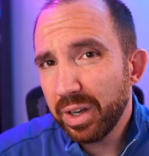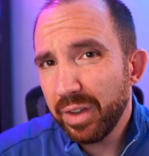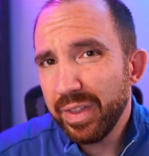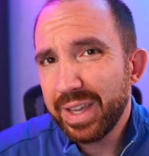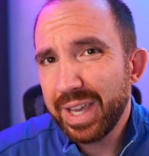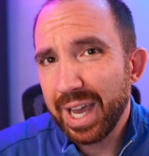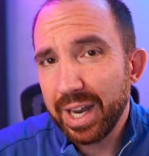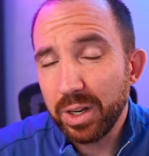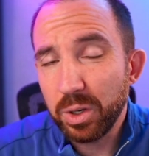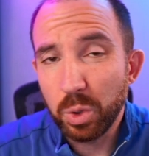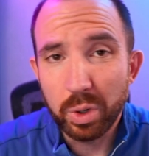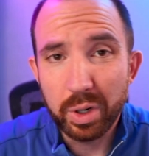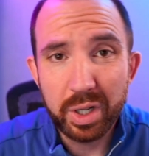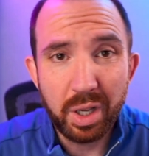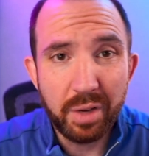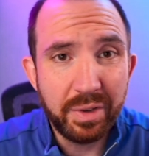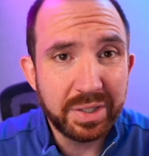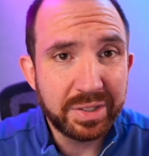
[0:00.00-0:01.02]
the
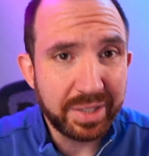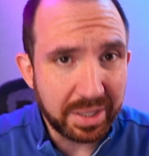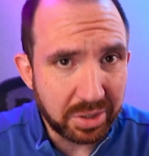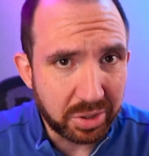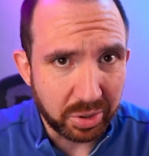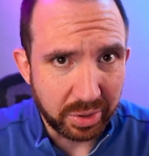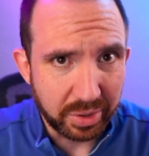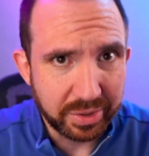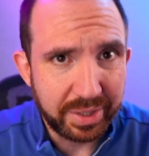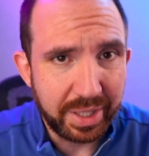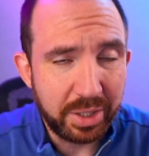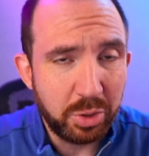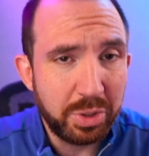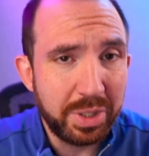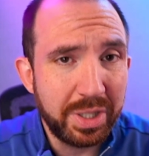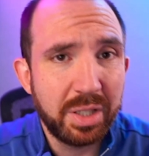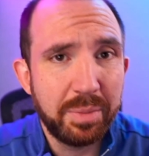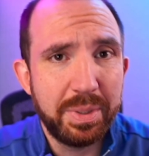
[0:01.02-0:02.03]
category of essentials that
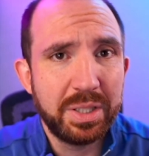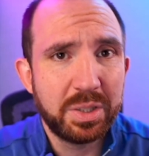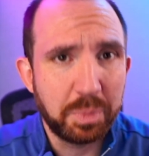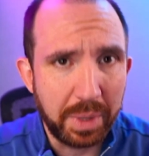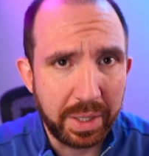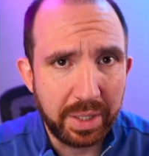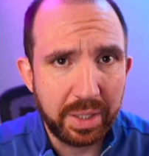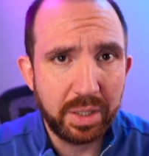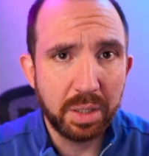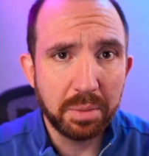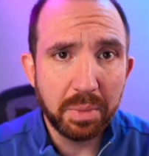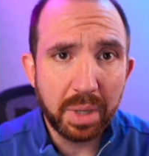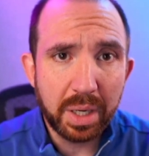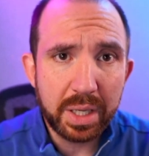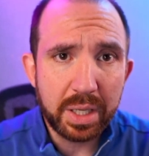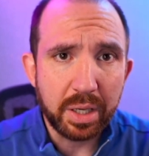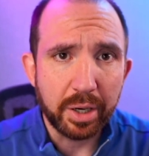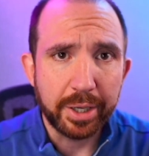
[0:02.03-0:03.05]
you need to be spending your
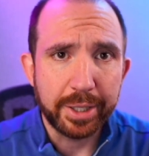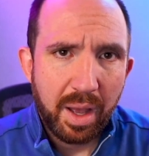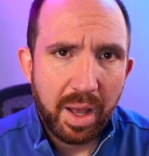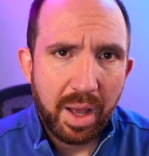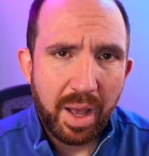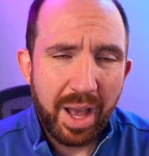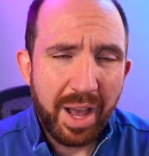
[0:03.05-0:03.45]
money on.